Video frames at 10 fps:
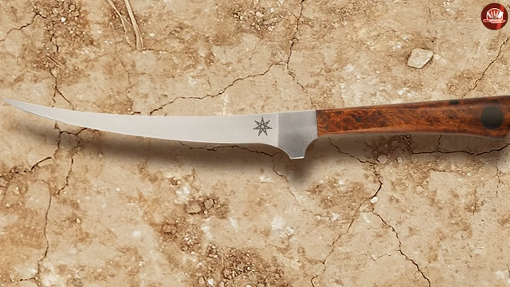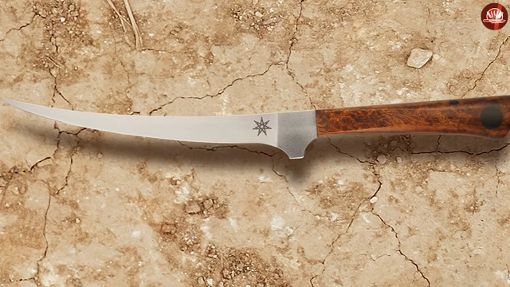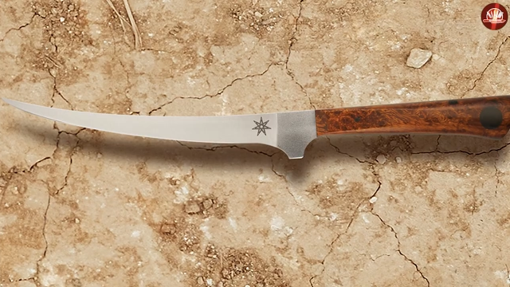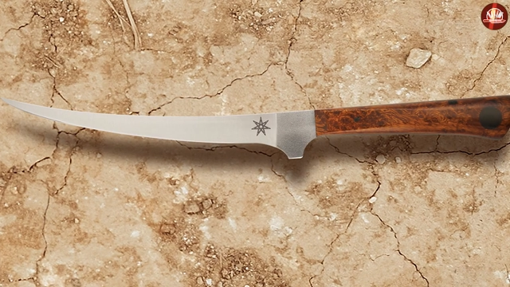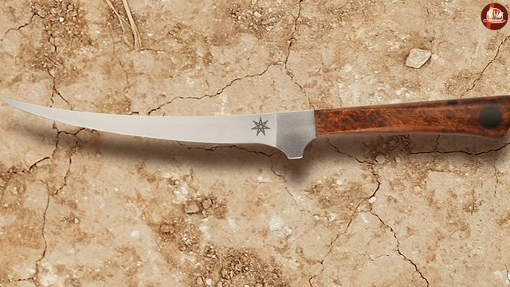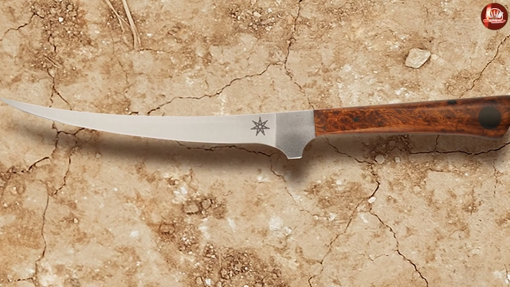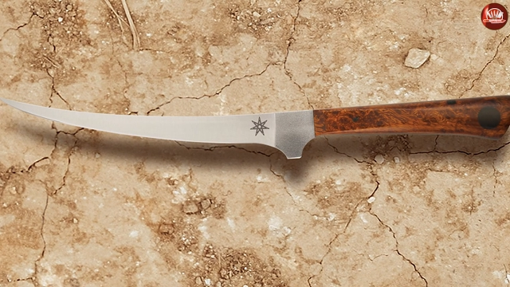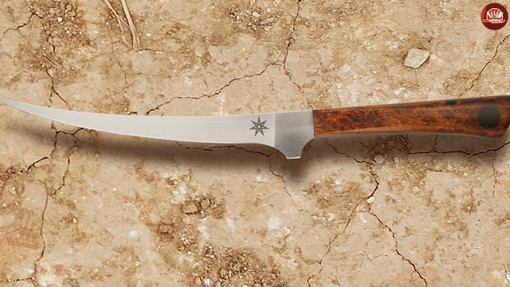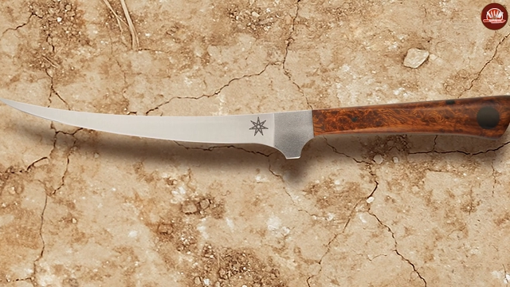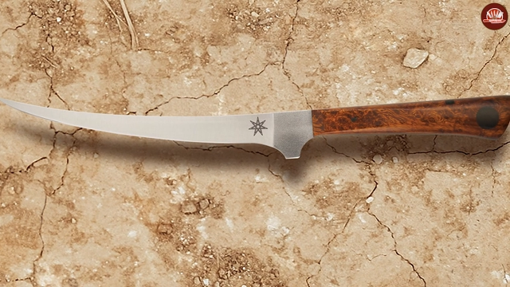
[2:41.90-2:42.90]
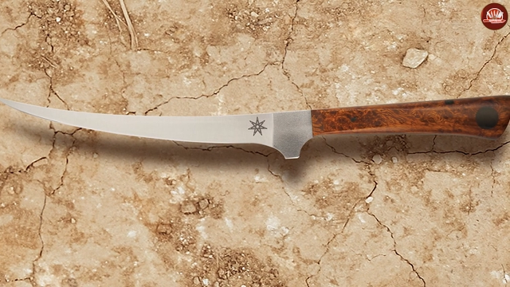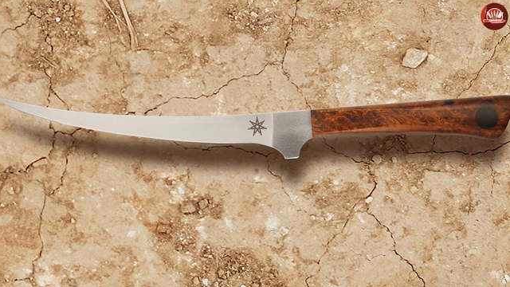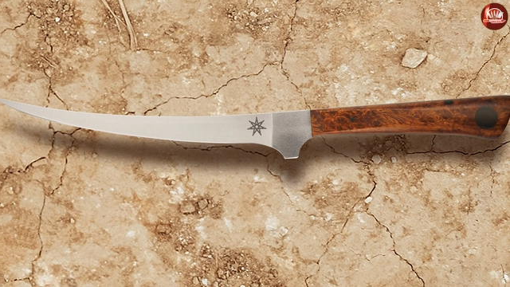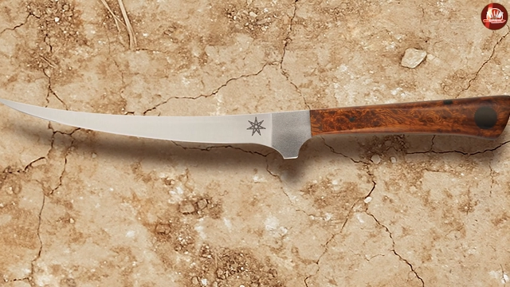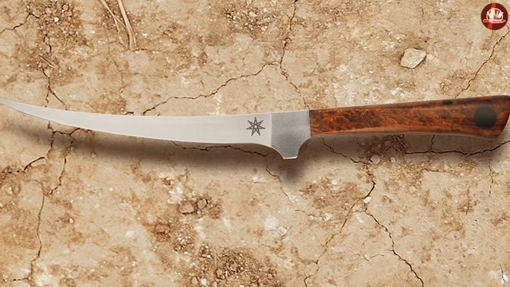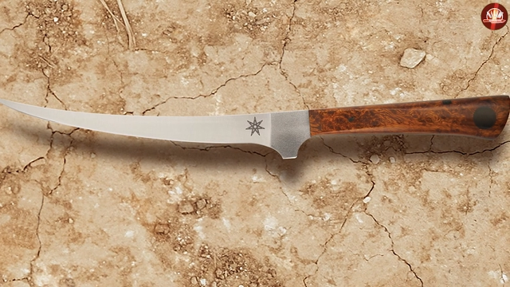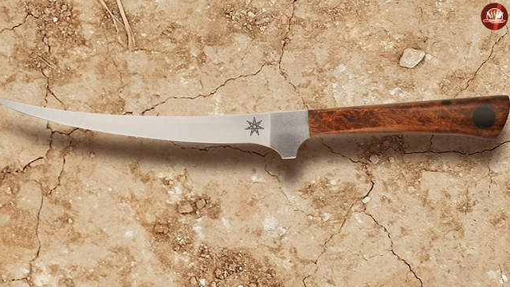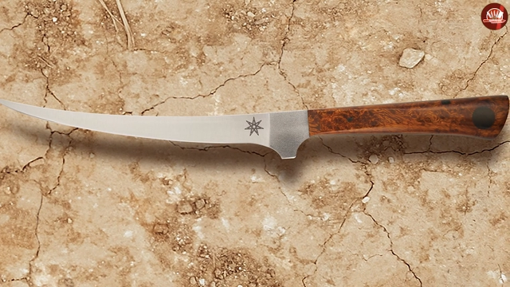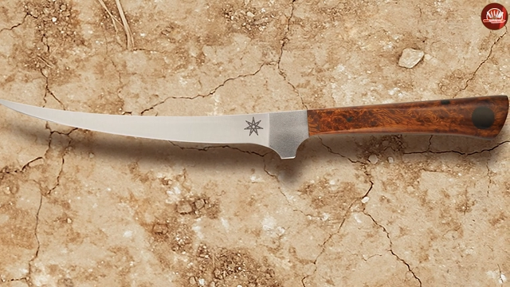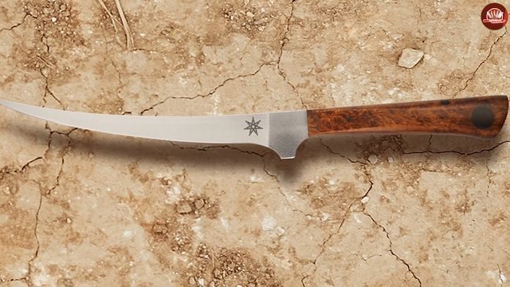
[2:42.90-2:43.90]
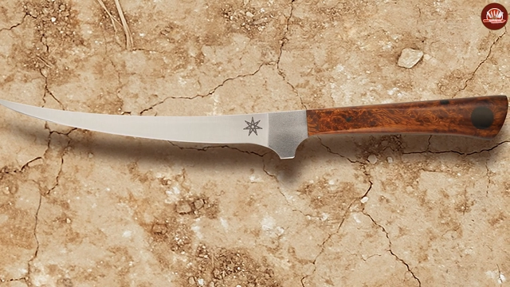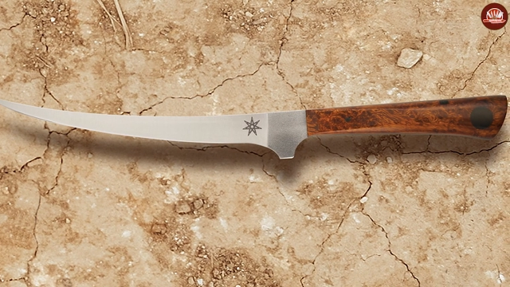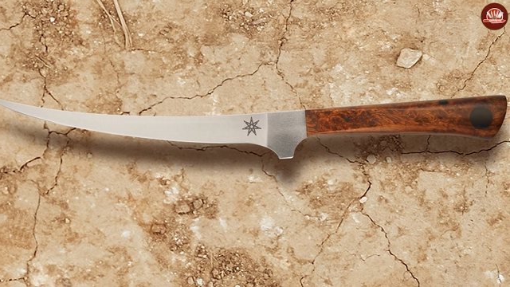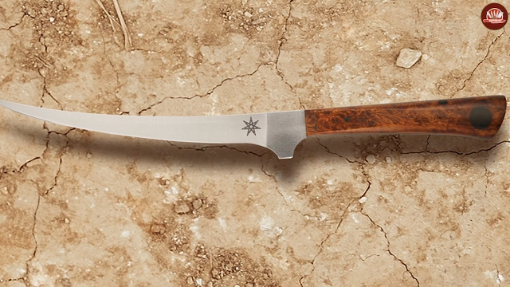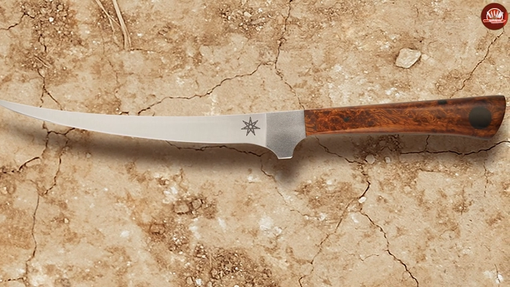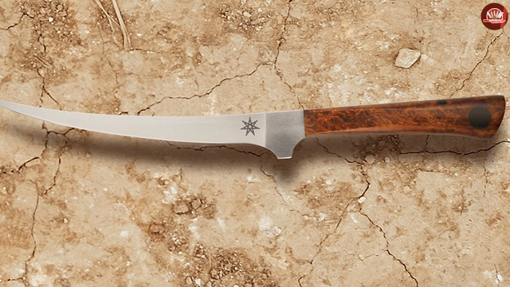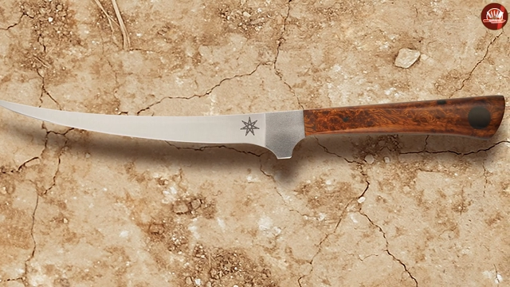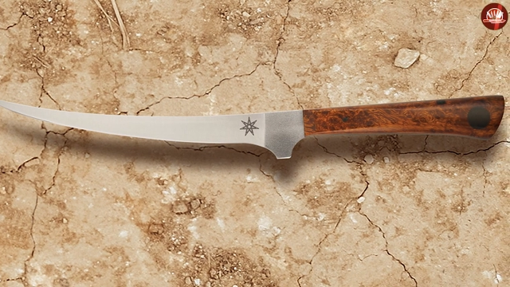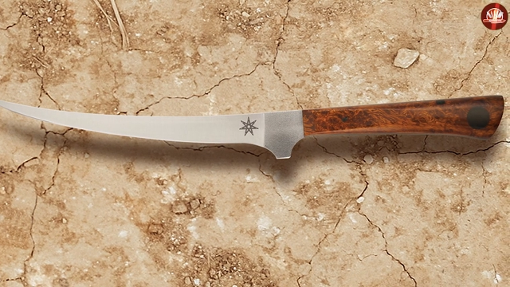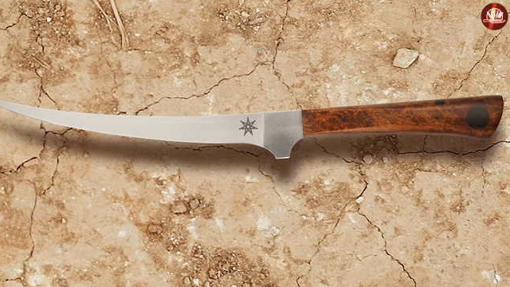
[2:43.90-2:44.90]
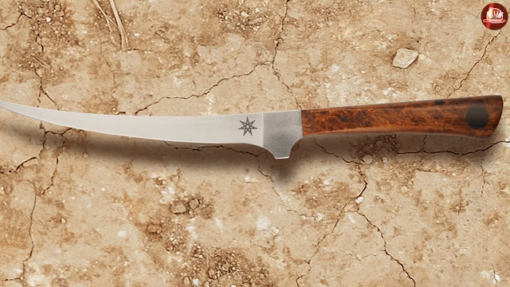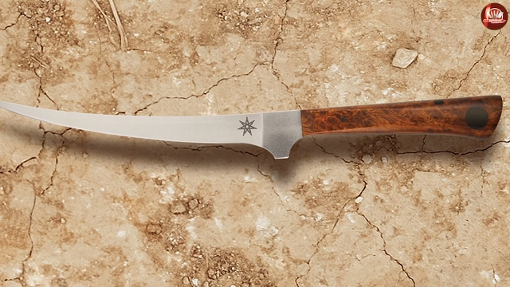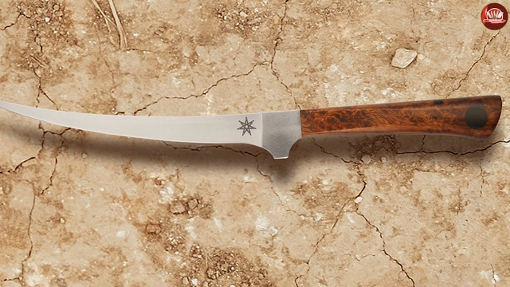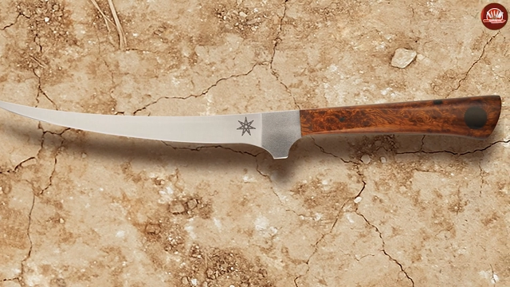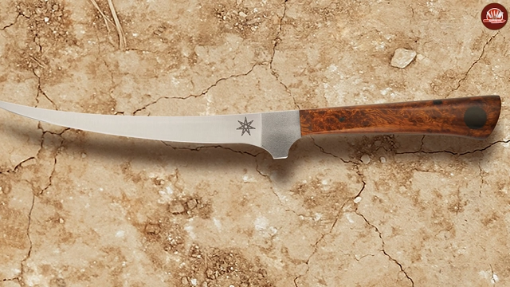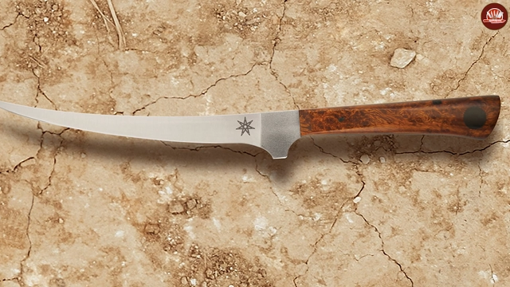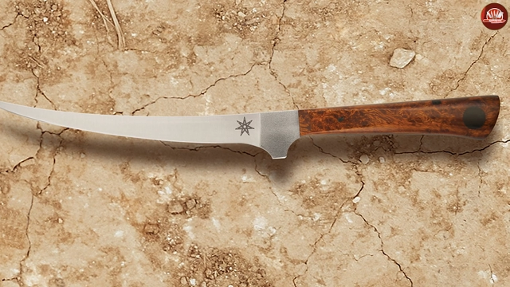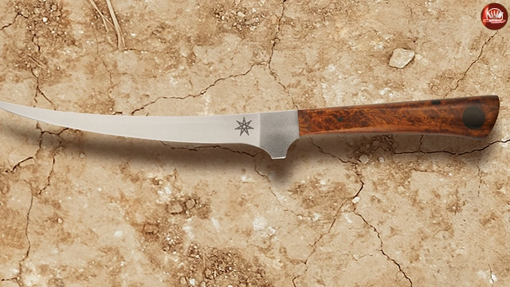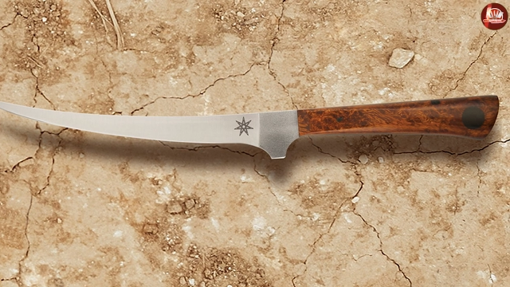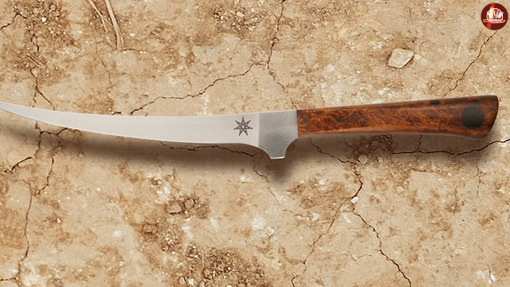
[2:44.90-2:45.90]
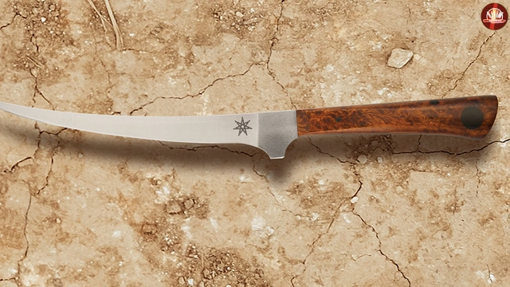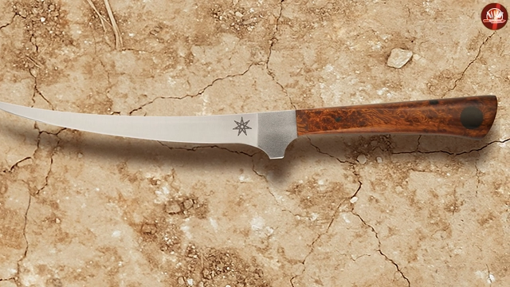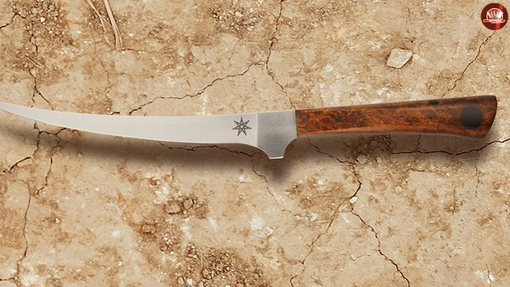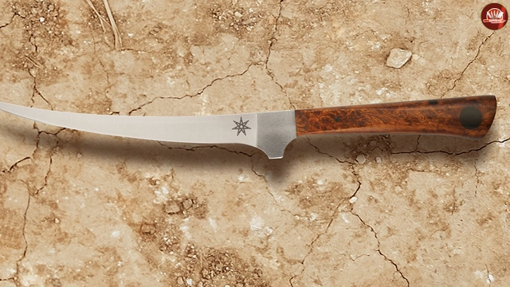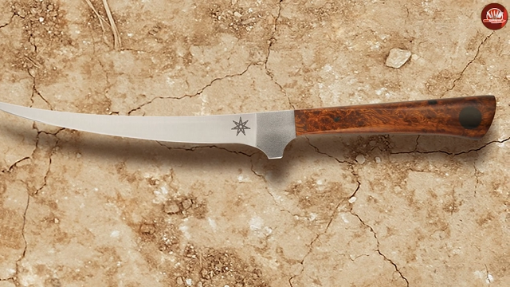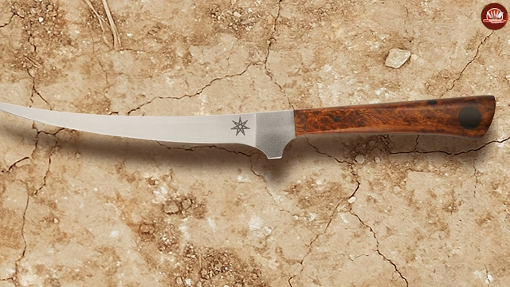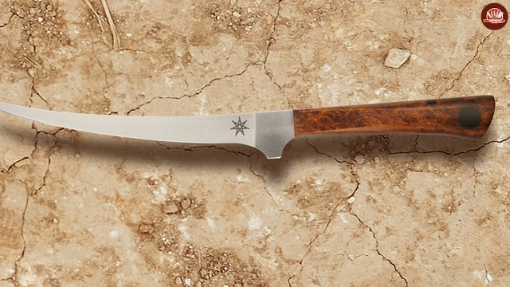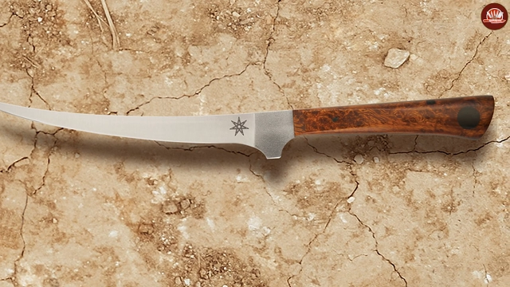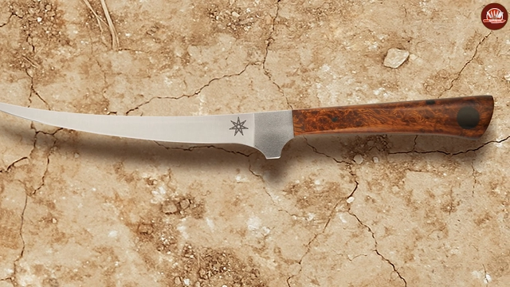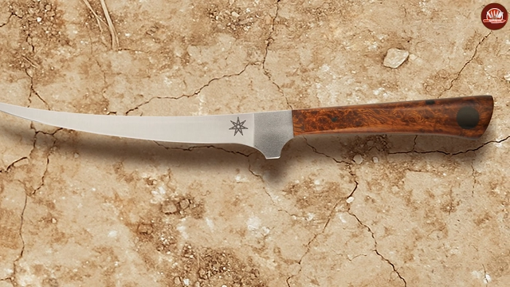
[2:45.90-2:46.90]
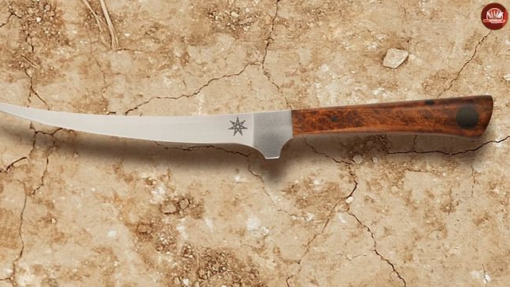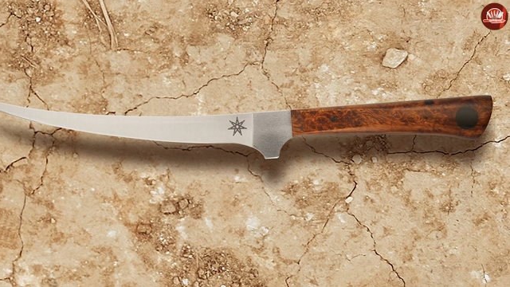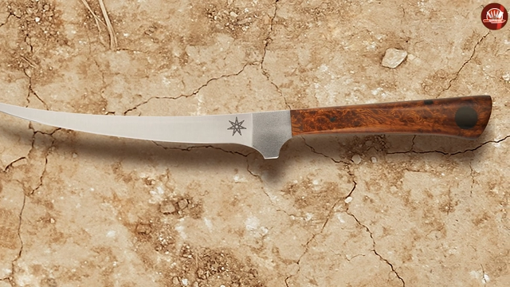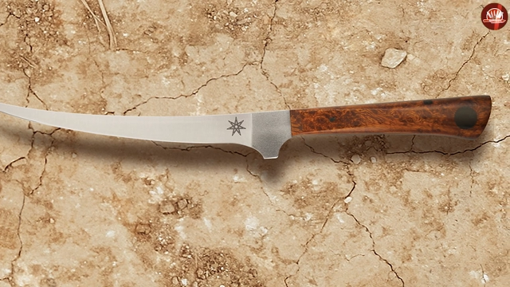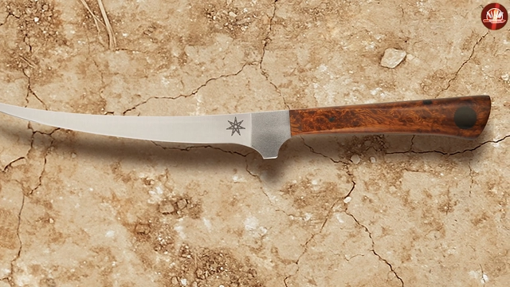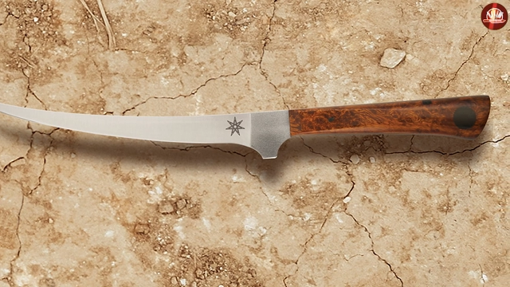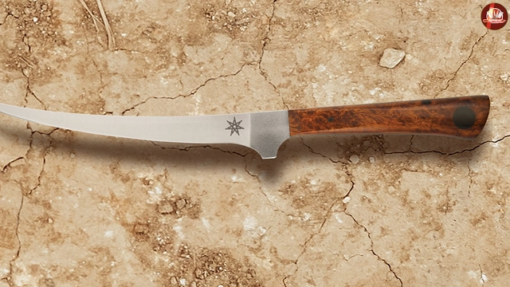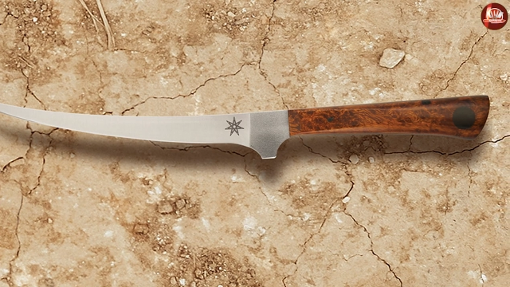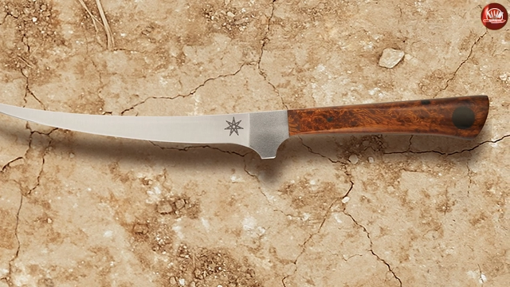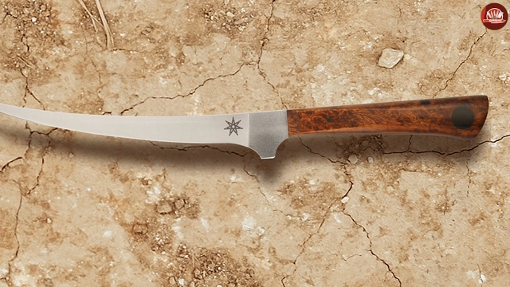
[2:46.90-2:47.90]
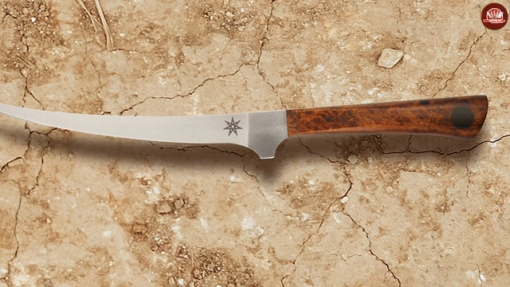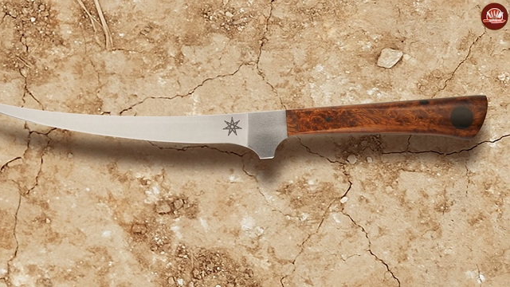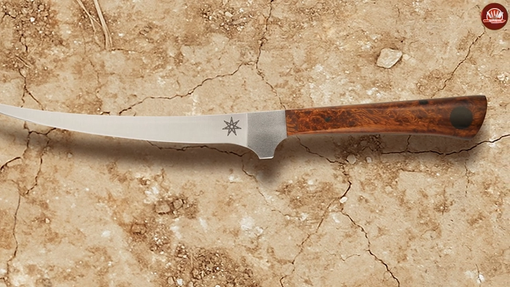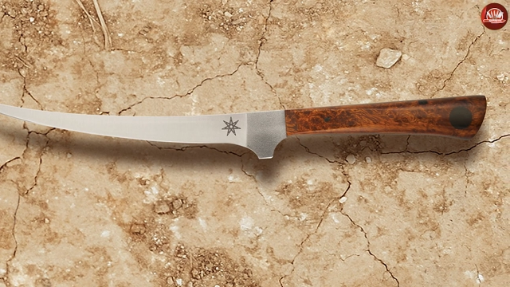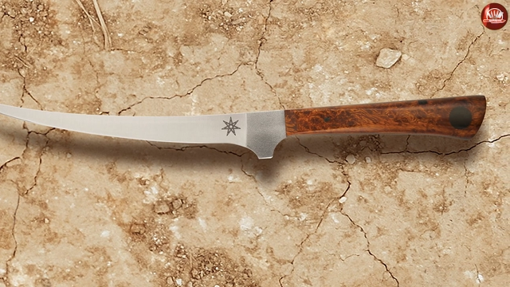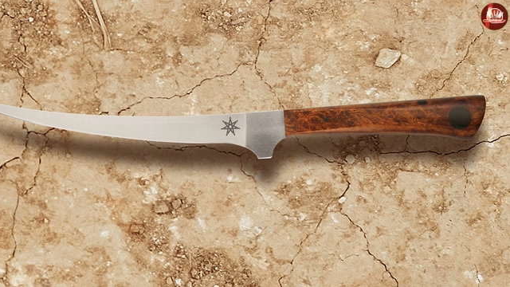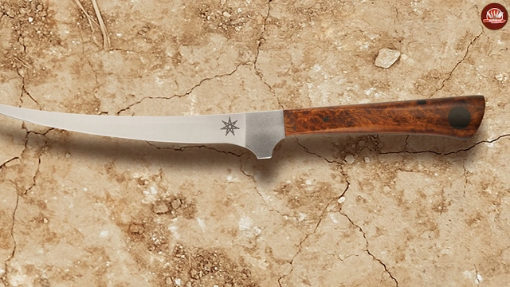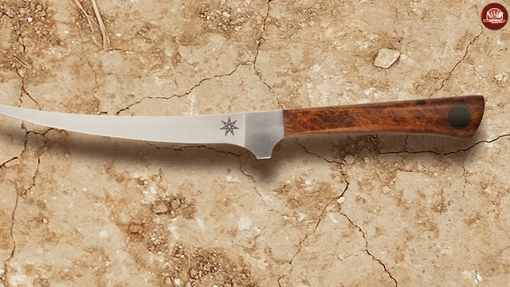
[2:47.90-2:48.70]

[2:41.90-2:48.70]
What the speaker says: No face is visible, so there are no lips to read.